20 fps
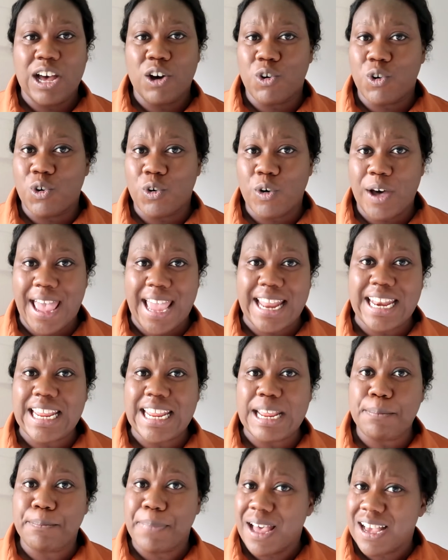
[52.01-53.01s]
or
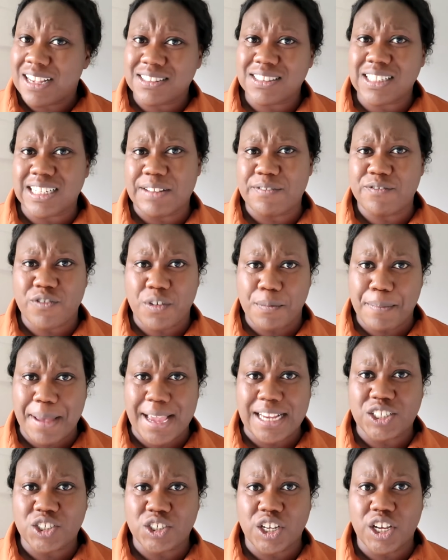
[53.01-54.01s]
any personal
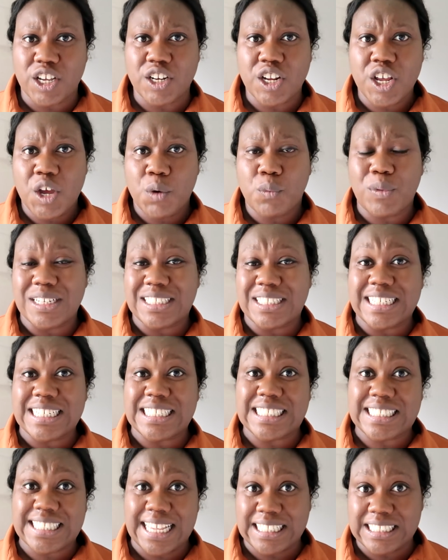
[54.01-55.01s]
information which
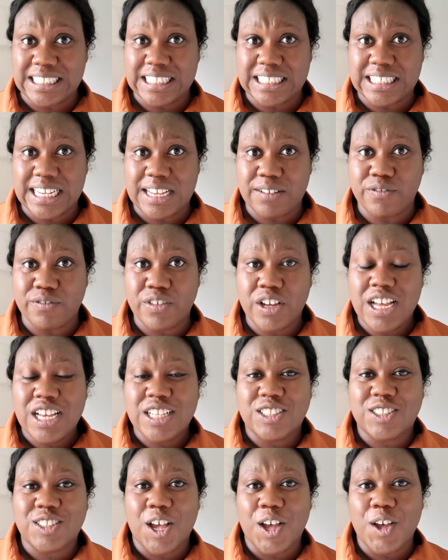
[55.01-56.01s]
is sensitive.
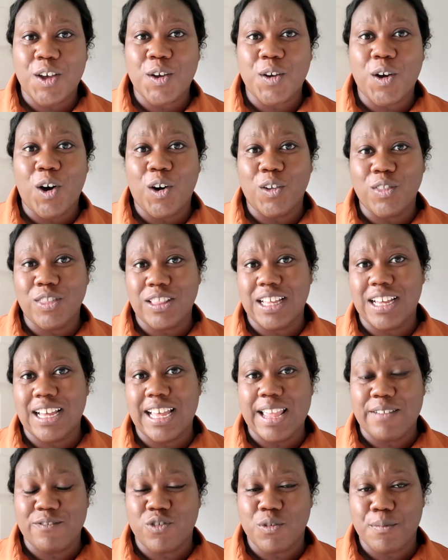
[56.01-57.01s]
So on
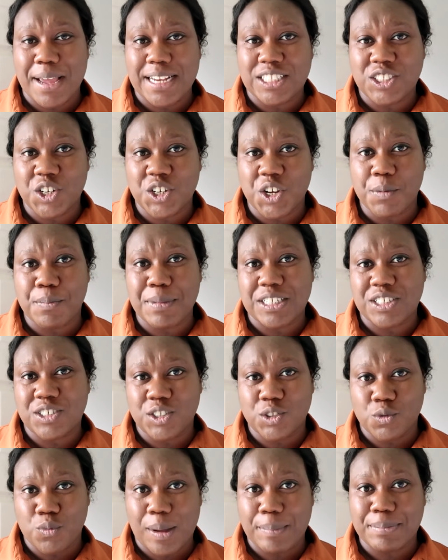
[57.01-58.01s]
the Information
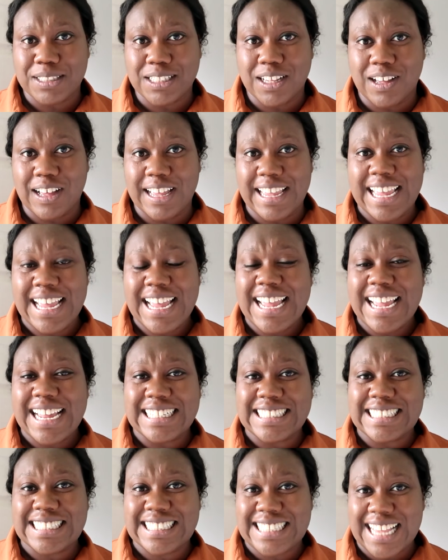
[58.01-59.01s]
Commissioner's website,
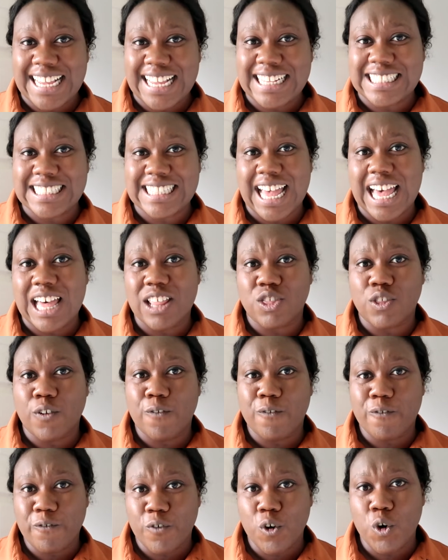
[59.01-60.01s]
it states that the
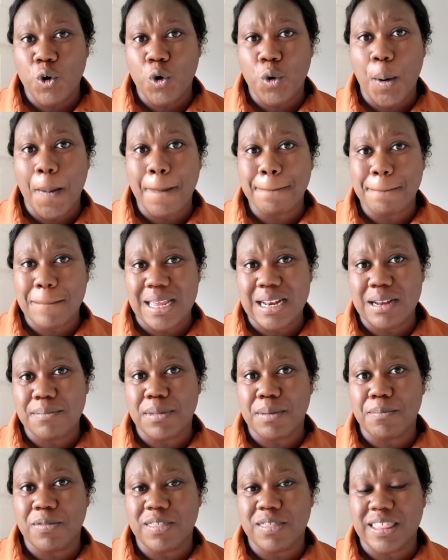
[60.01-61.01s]
4 minimum